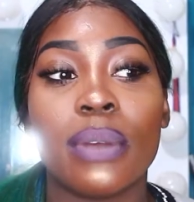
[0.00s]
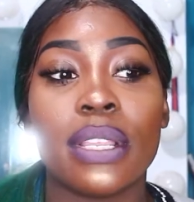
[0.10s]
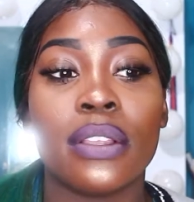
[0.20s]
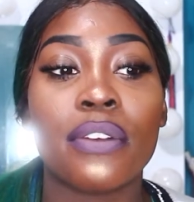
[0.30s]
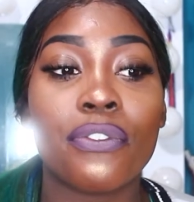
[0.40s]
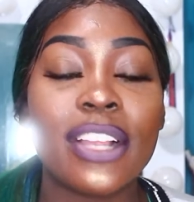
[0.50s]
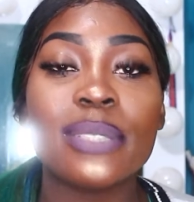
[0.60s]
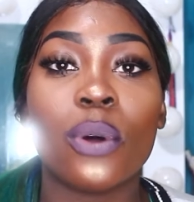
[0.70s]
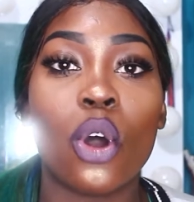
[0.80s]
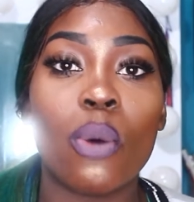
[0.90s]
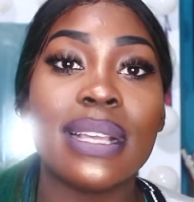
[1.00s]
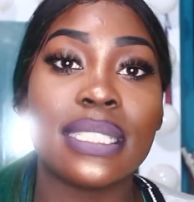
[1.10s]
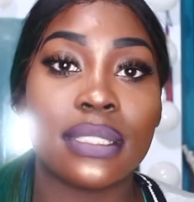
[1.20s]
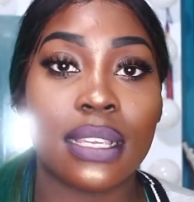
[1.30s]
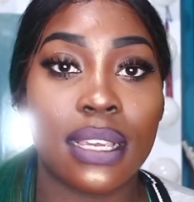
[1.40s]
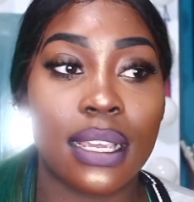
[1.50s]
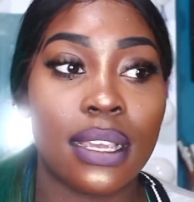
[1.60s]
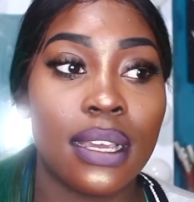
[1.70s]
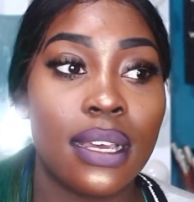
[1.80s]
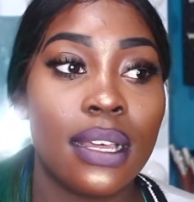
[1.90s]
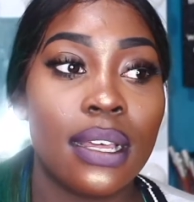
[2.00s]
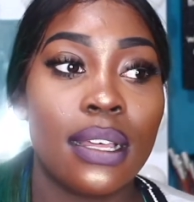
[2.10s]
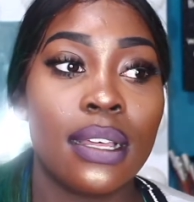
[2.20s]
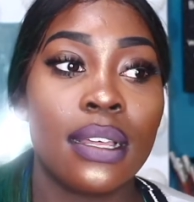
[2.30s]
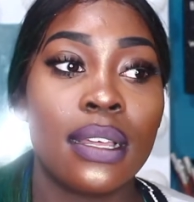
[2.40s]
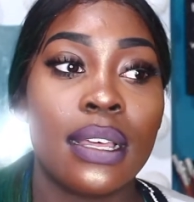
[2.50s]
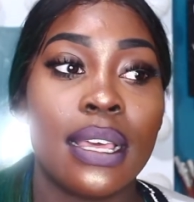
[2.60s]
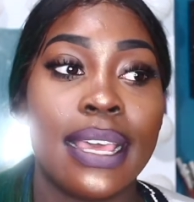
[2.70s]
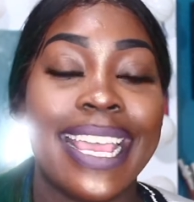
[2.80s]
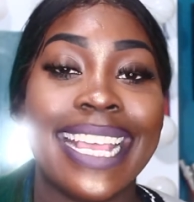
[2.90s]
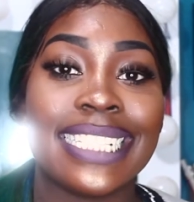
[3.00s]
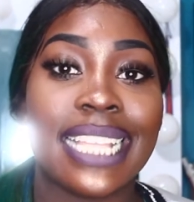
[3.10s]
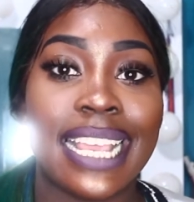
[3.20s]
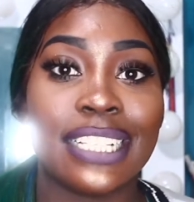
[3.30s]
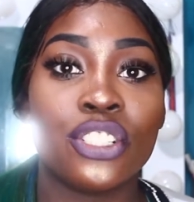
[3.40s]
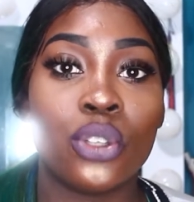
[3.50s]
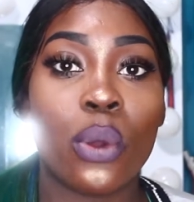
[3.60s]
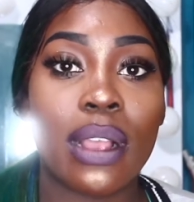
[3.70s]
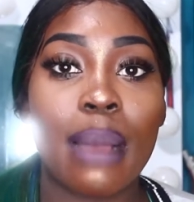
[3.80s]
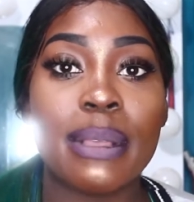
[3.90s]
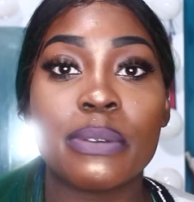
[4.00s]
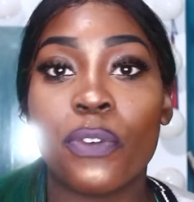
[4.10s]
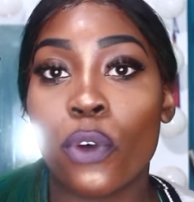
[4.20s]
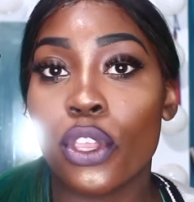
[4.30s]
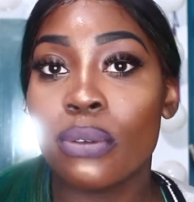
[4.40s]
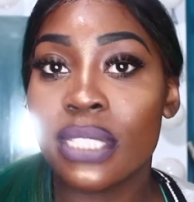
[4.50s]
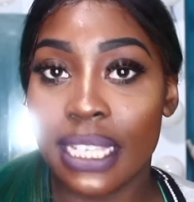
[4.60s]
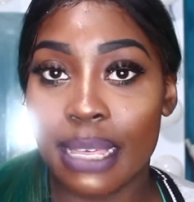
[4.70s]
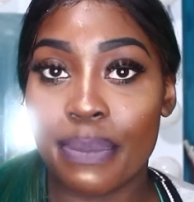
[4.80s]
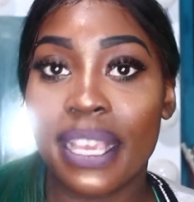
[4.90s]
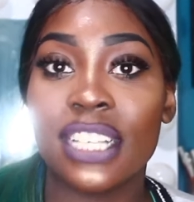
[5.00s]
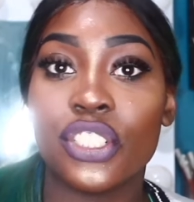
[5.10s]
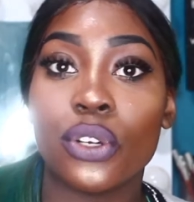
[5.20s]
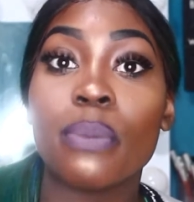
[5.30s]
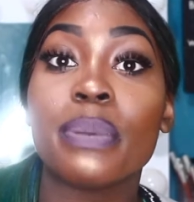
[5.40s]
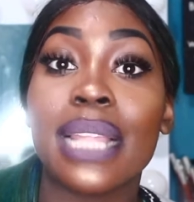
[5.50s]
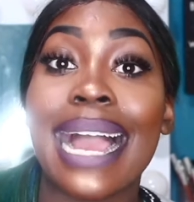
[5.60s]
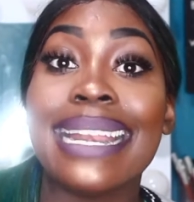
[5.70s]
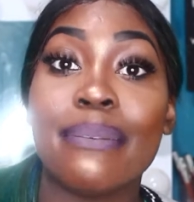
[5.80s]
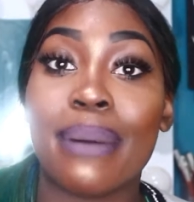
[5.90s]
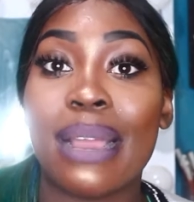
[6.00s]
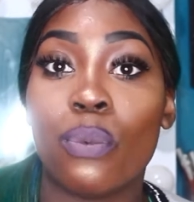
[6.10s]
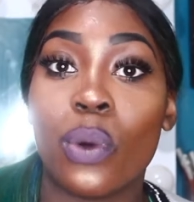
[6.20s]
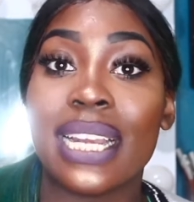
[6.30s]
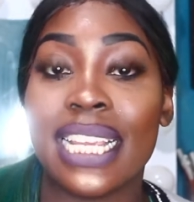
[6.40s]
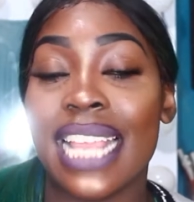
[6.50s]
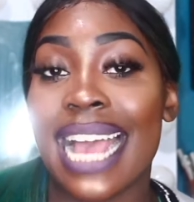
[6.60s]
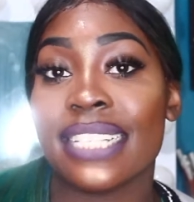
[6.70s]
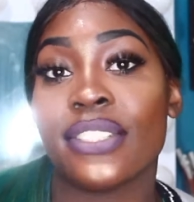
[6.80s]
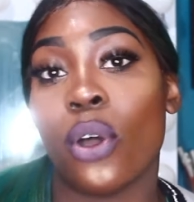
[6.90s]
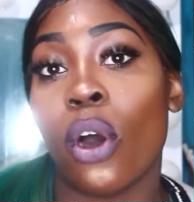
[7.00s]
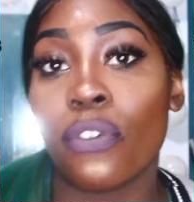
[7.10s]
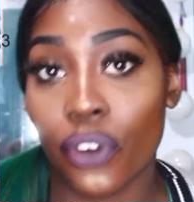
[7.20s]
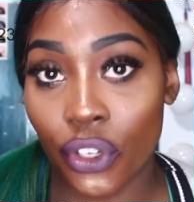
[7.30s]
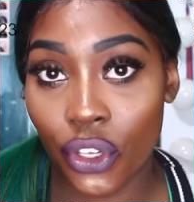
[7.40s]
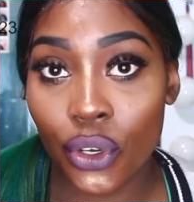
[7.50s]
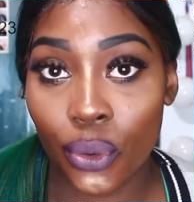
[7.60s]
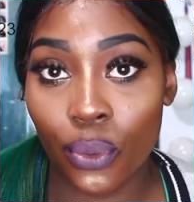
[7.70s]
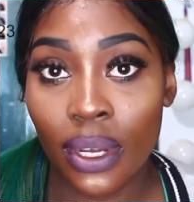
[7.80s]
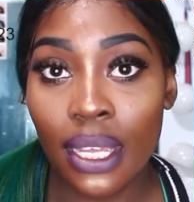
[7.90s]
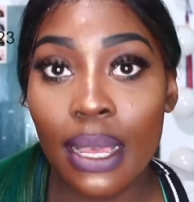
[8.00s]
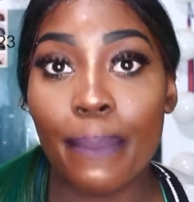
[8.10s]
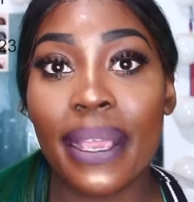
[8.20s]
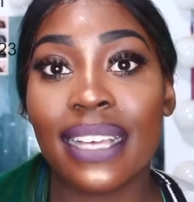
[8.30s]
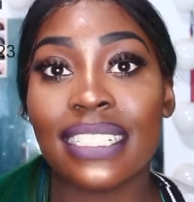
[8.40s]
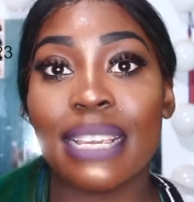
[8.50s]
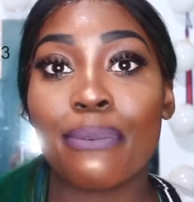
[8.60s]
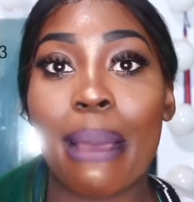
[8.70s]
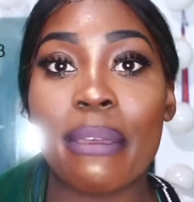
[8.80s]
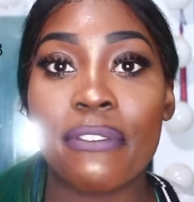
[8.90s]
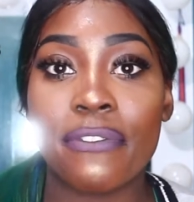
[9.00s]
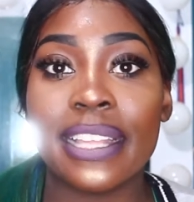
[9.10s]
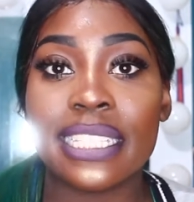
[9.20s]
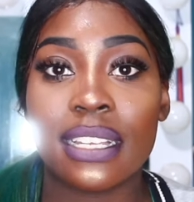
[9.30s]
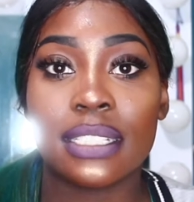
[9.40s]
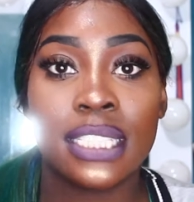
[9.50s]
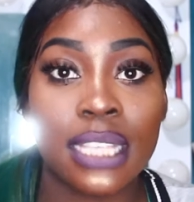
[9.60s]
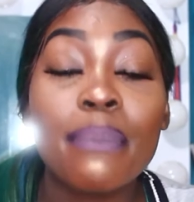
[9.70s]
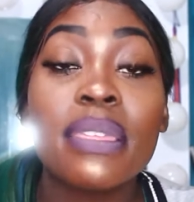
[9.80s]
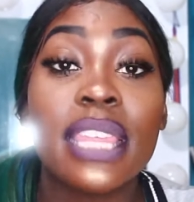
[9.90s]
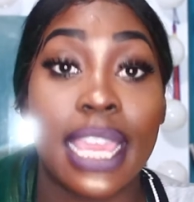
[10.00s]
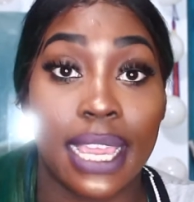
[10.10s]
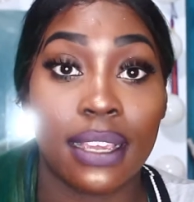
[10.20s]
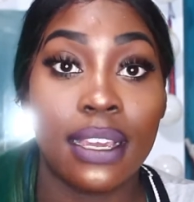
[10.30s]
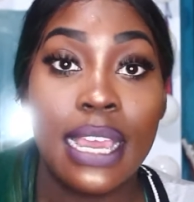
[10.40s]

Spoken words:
When your friends will always see his shortcomings before you see it, because you're blinded by what he has to offer you, because he probably fits something.